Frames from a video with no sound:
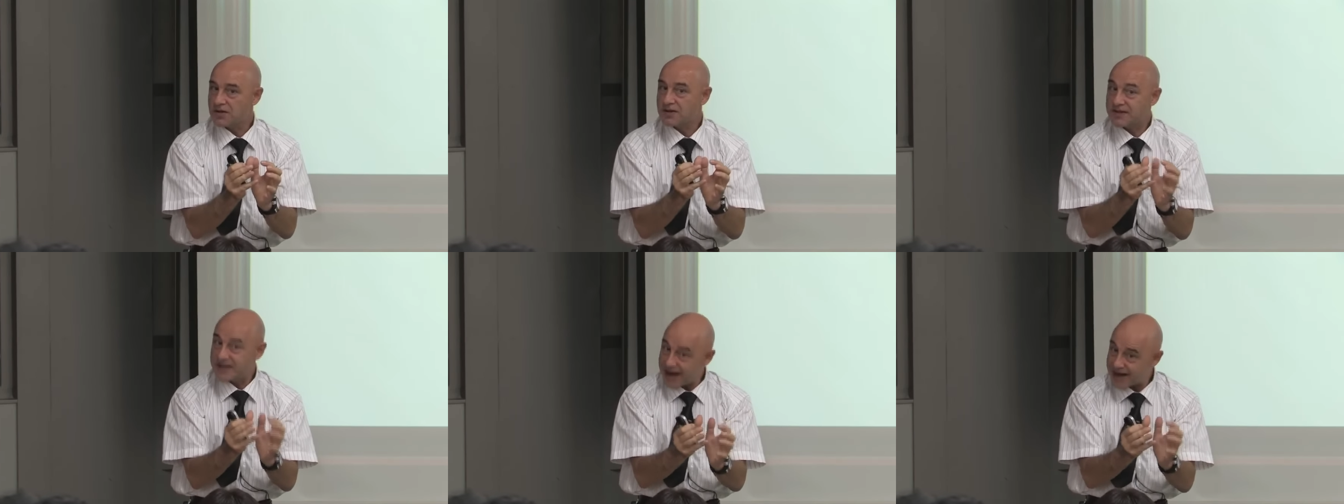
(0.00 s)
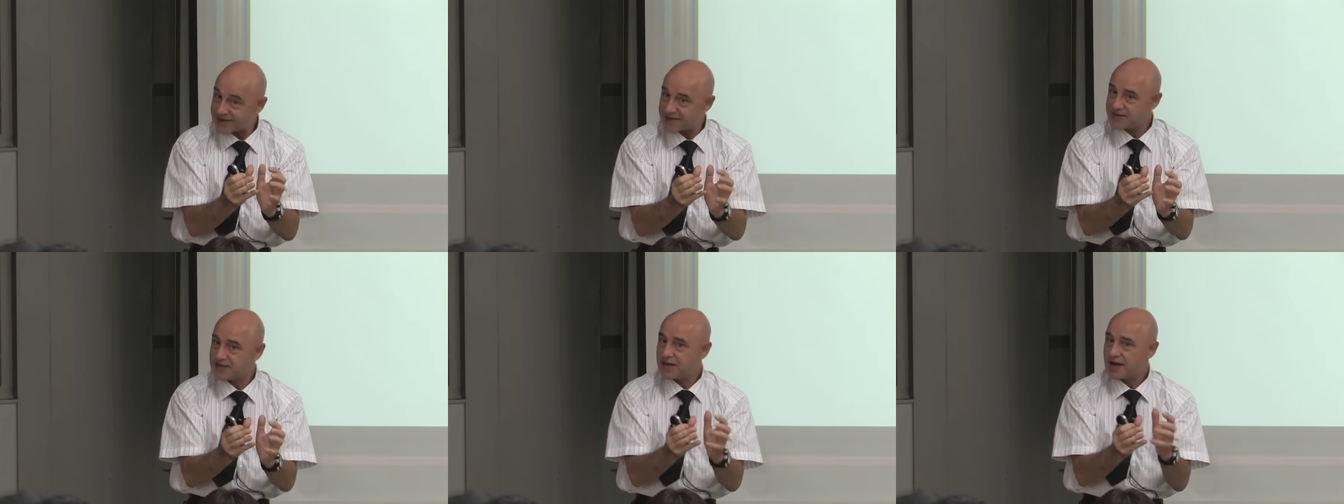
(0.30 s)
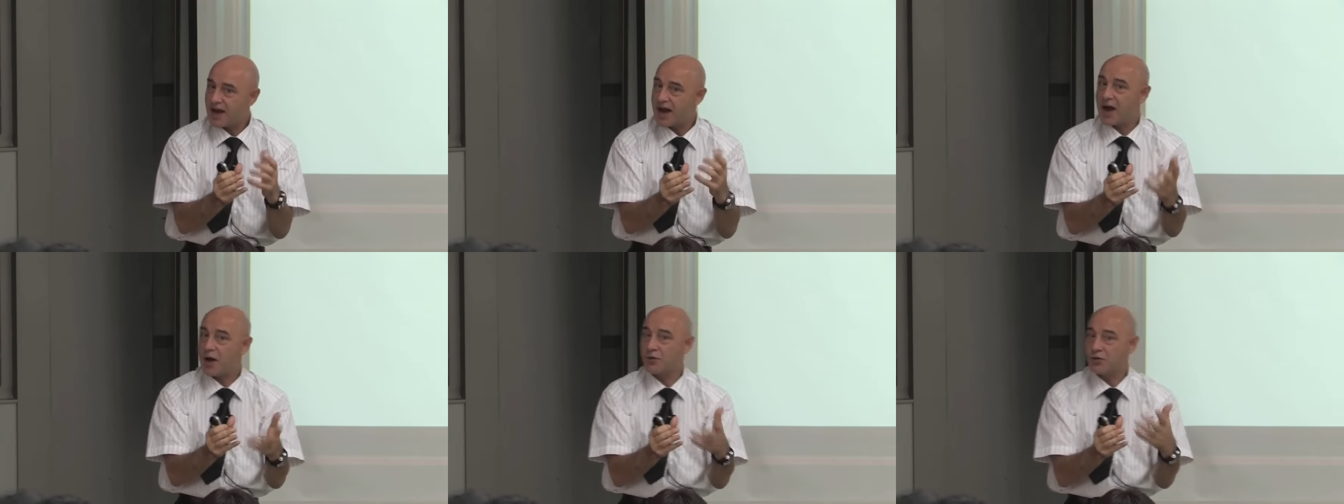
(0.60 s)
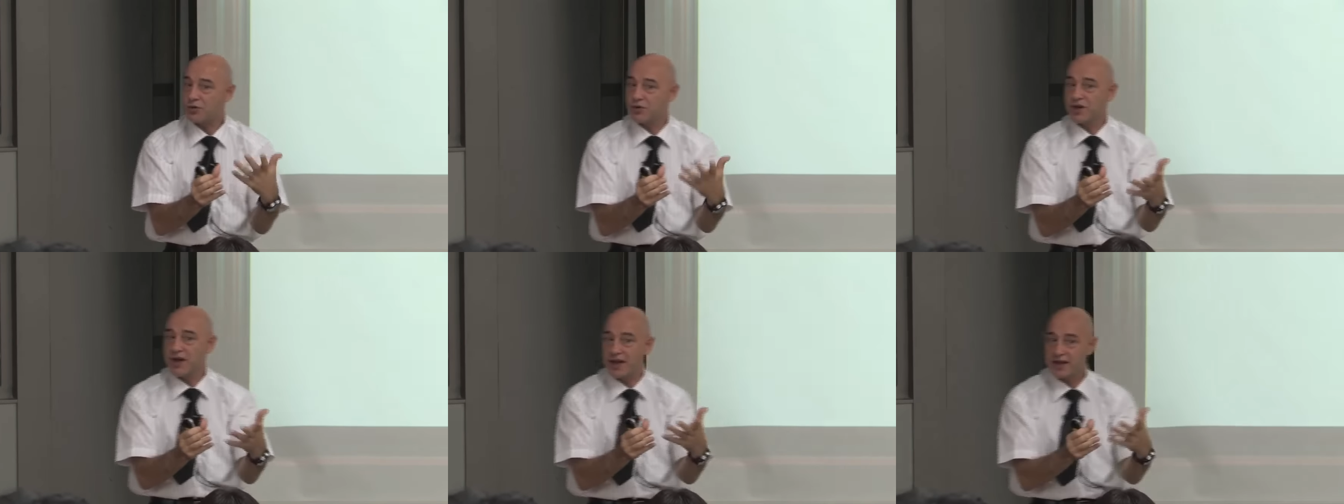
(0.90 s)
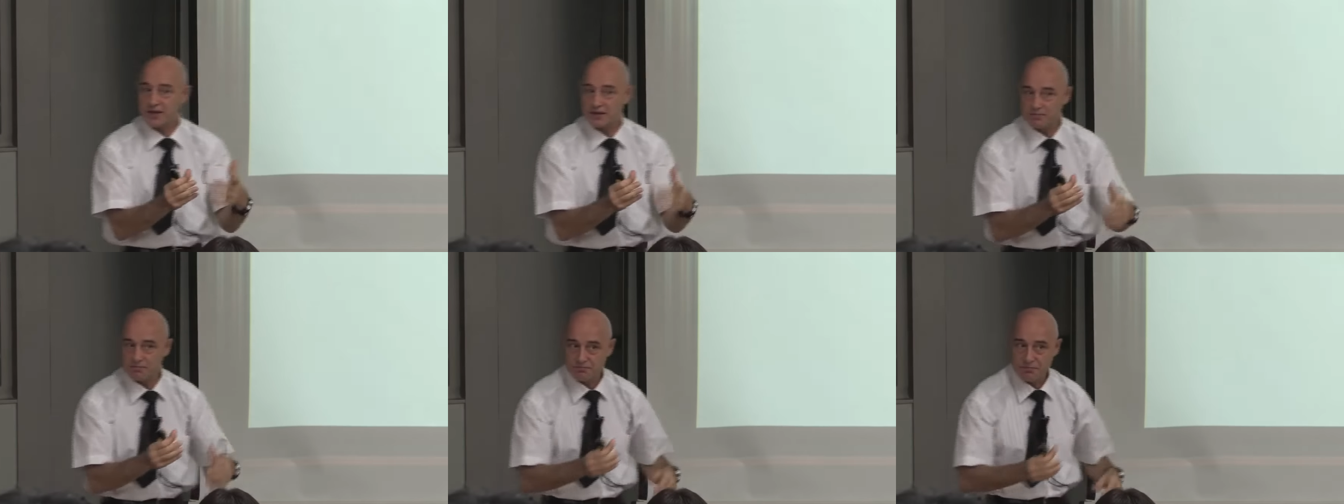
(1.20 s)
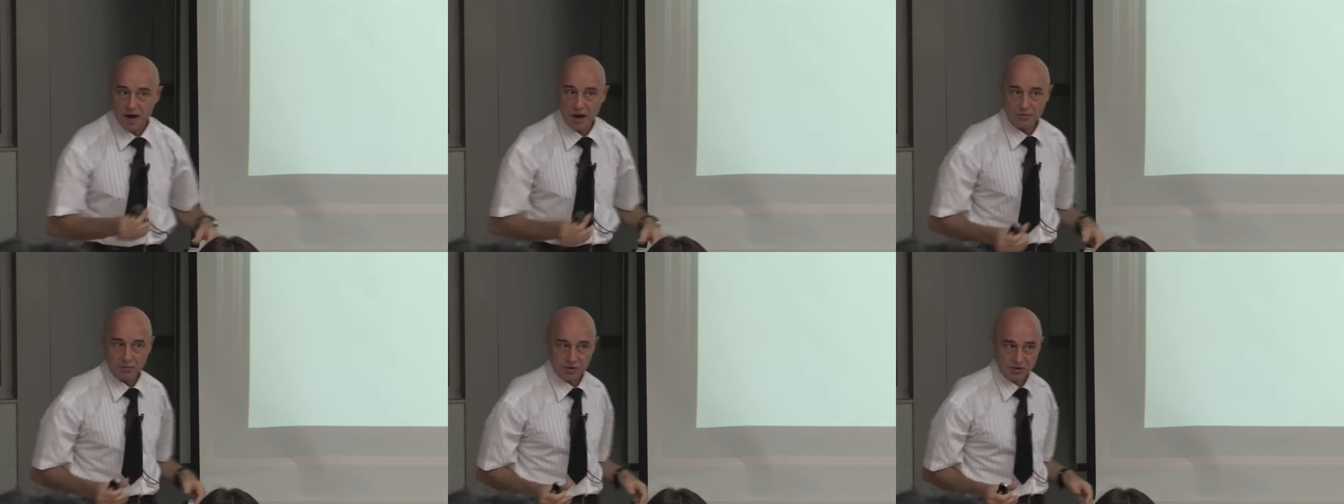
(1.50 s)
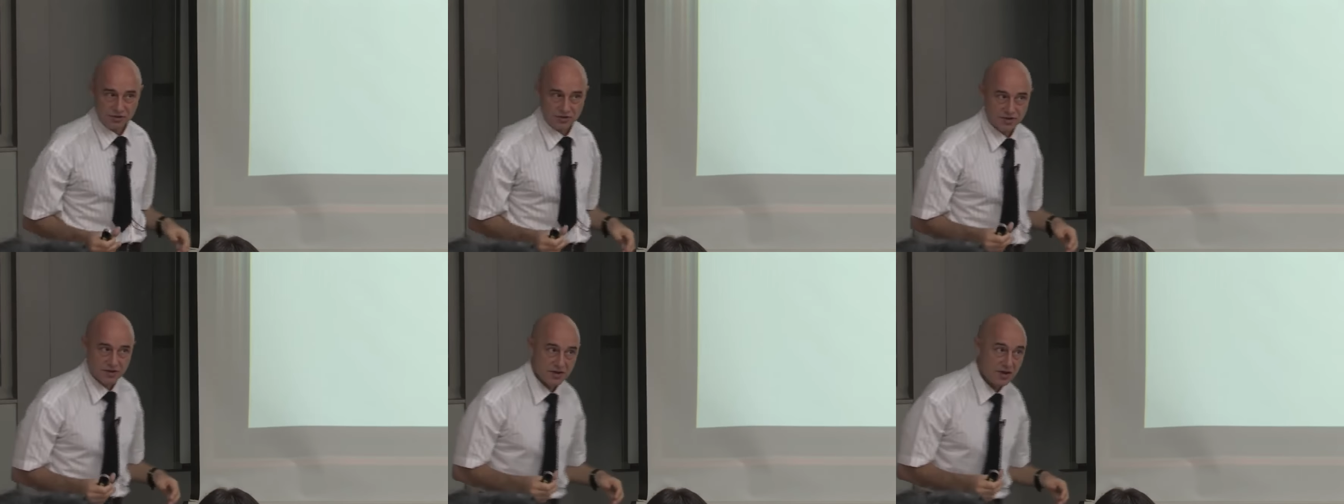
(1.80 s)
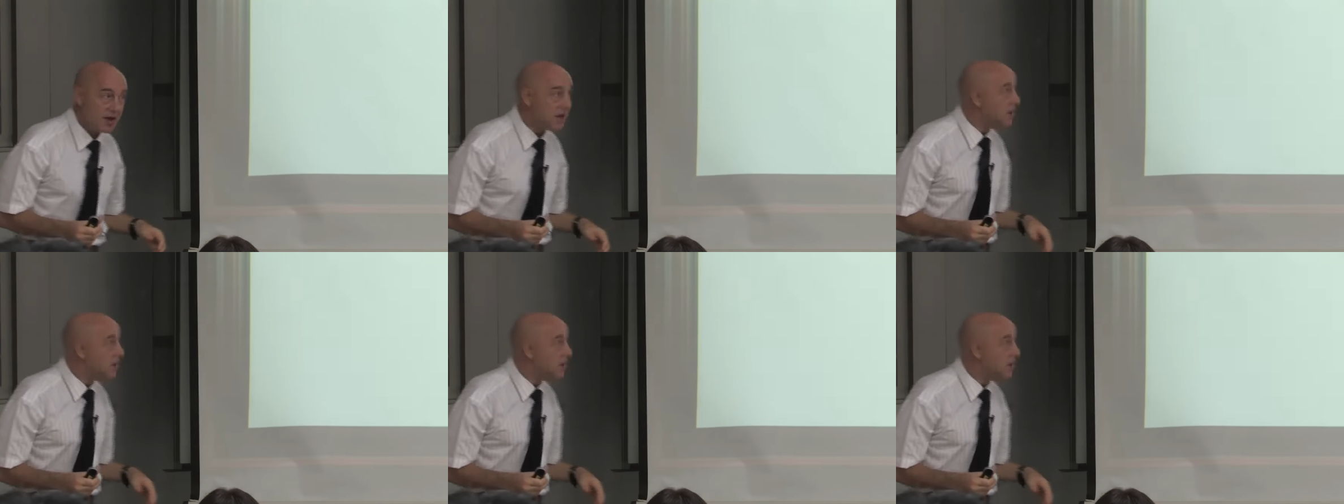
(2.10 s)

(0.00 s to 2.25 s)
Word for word: That's how you get bubbles.